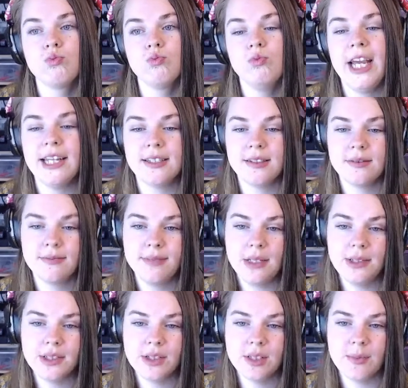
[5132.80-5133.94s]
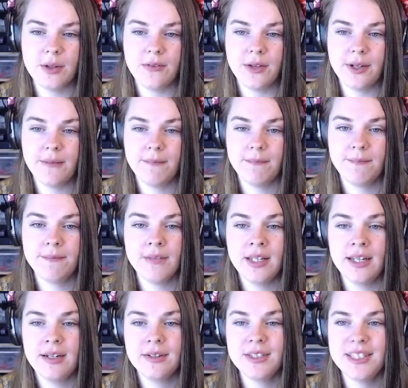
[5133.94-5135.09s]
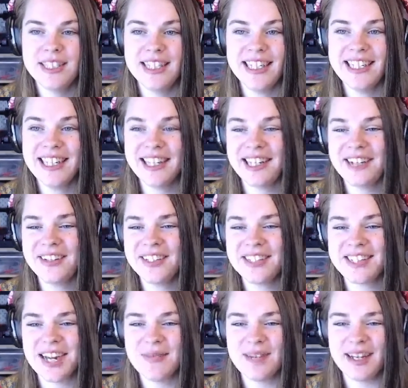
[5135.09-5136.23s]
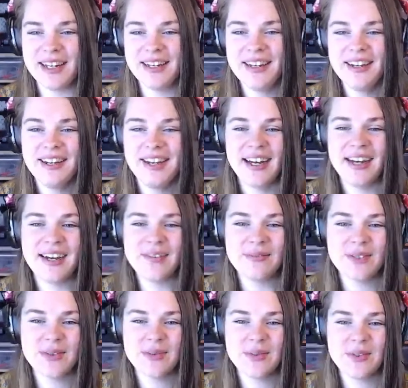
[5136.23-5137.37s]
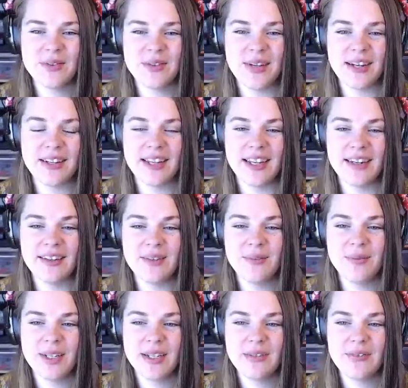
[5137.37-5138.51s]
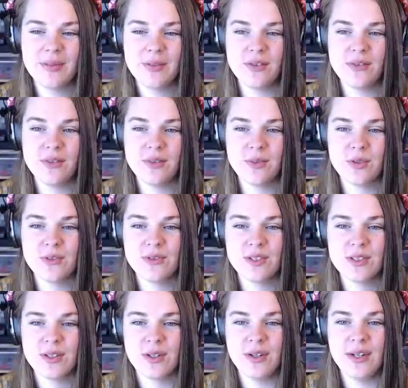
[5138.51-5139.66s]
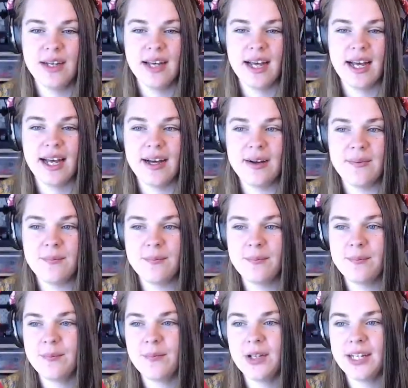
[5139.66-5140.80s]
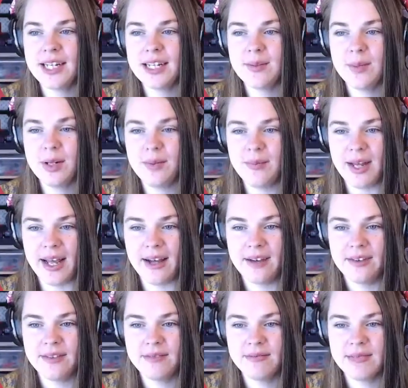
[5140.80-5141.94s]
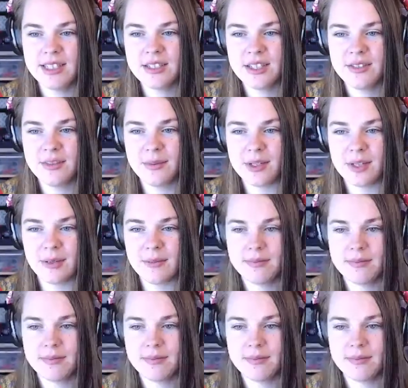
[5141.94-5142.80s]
Yes, here is a good spot for it. I was just thinking here in the timeline, because we'll move it around later and we can remove those moves. So we're looking at the bottom now. Let's look at it from the top.